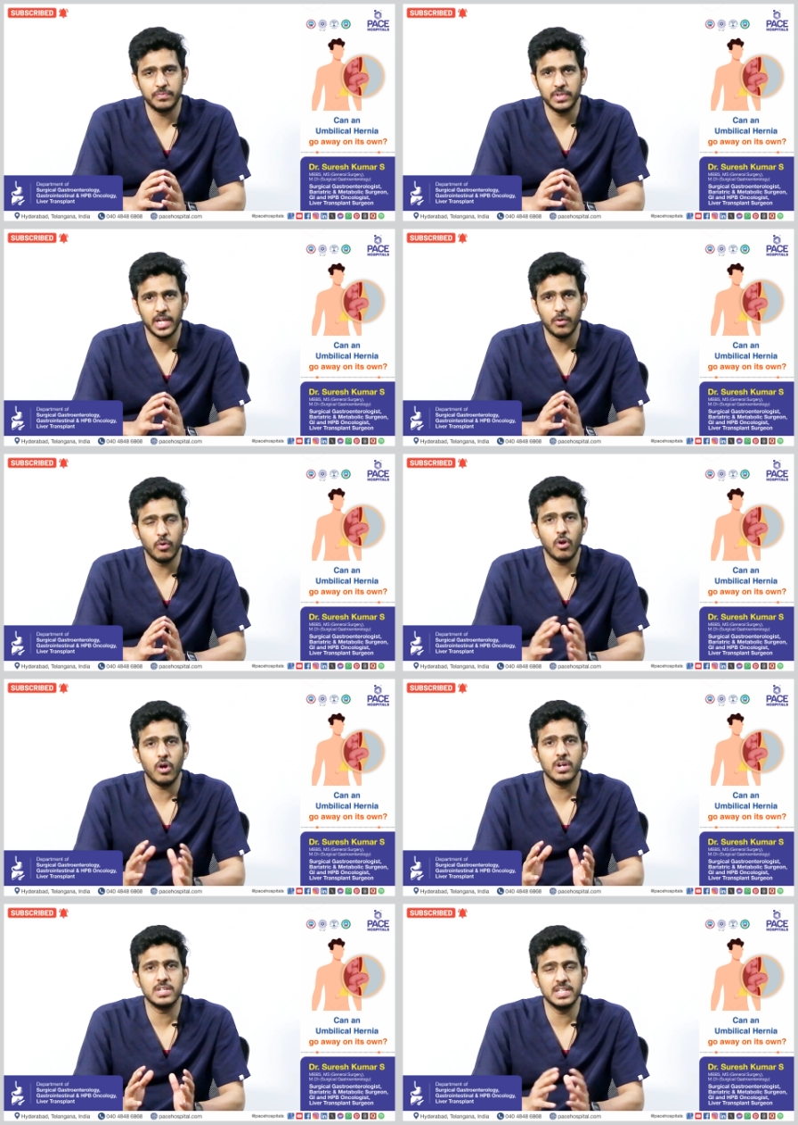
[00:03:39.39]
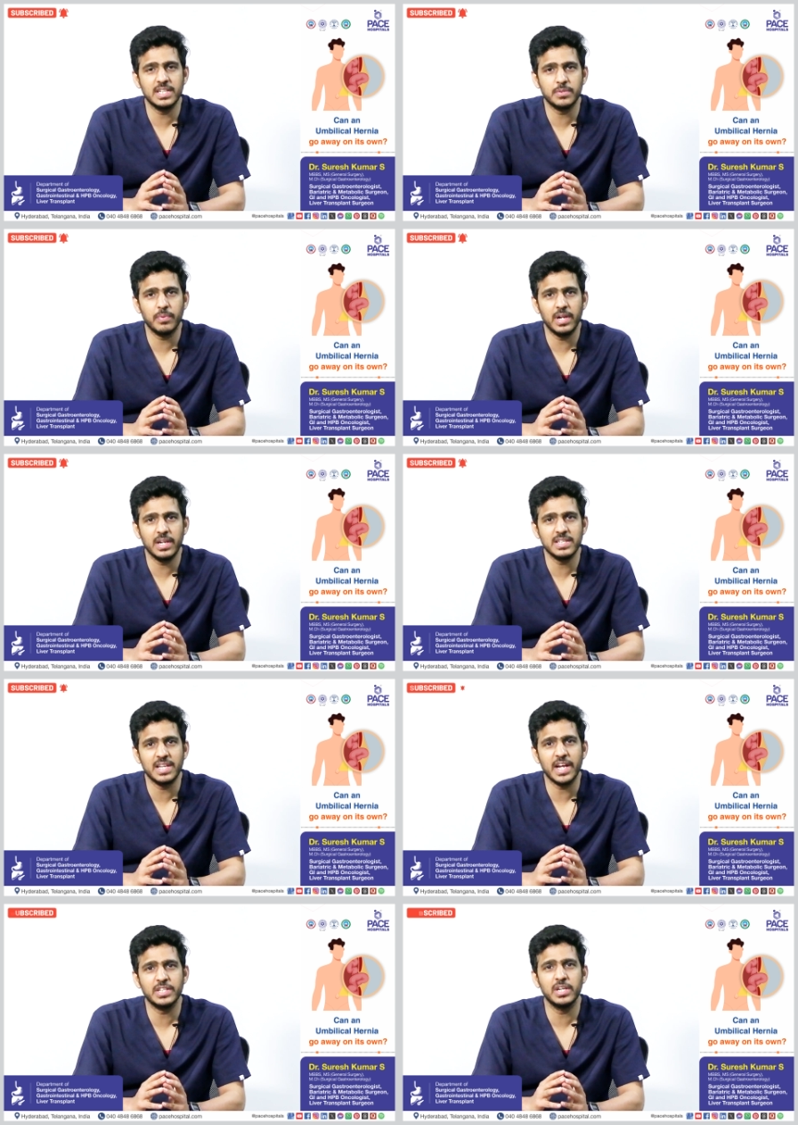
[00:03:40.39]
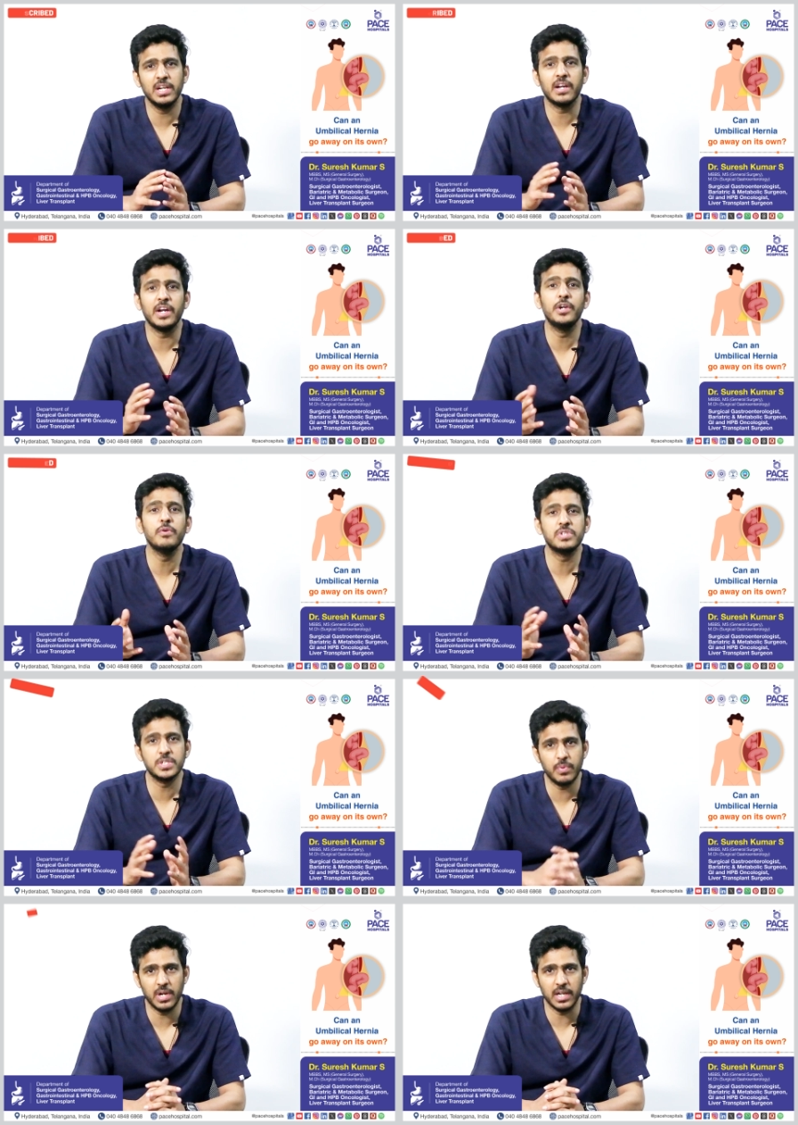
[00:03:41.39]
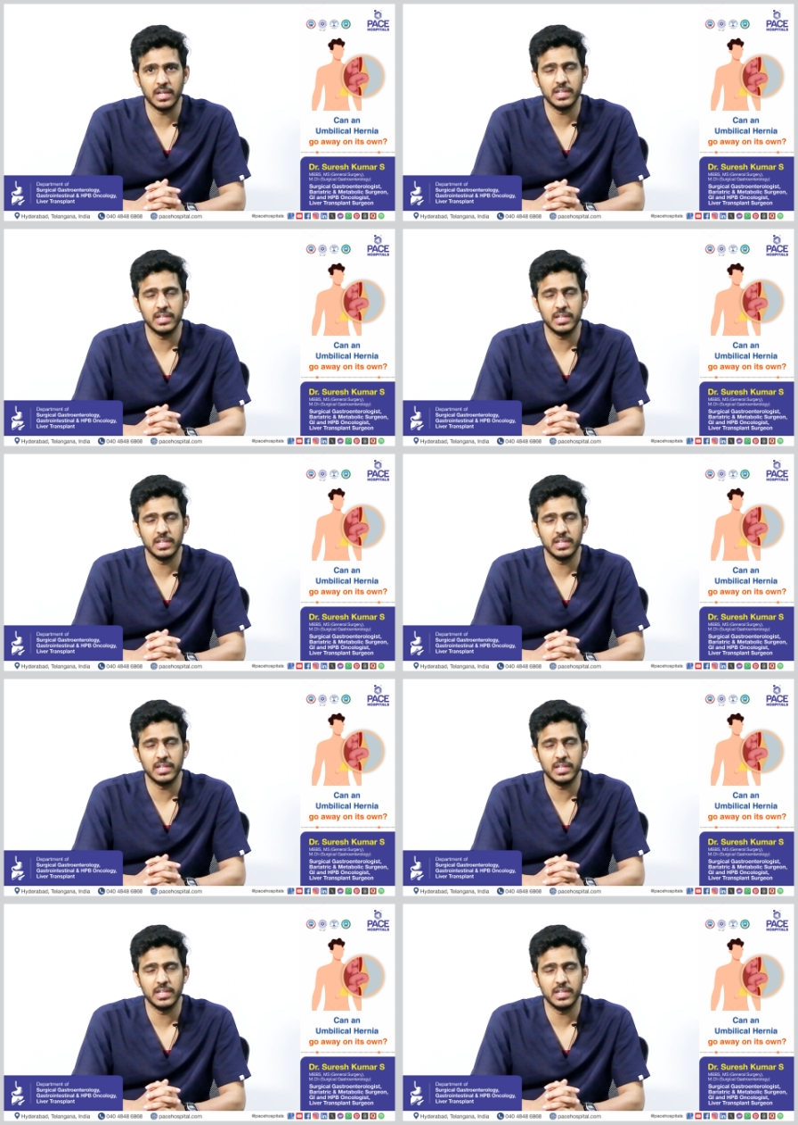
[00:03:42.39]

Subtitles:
they no longer see the swelling, is actually reduced swelling.